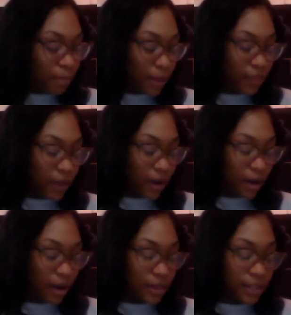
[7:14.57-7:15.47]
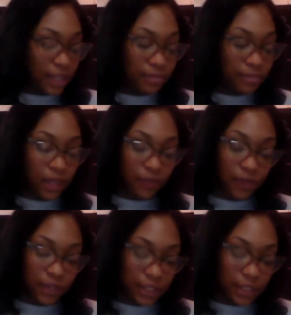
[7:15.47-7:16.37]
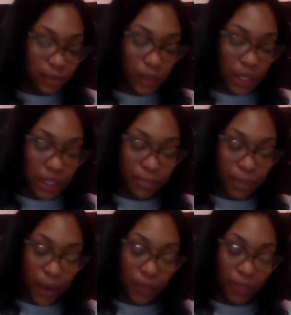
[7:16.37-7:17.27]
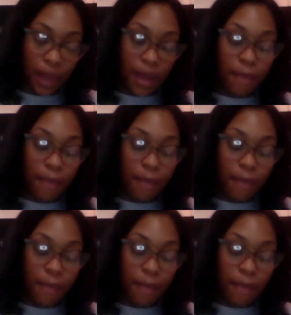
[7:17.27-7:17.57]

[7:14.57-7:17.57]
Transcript: but there are some differences between the both.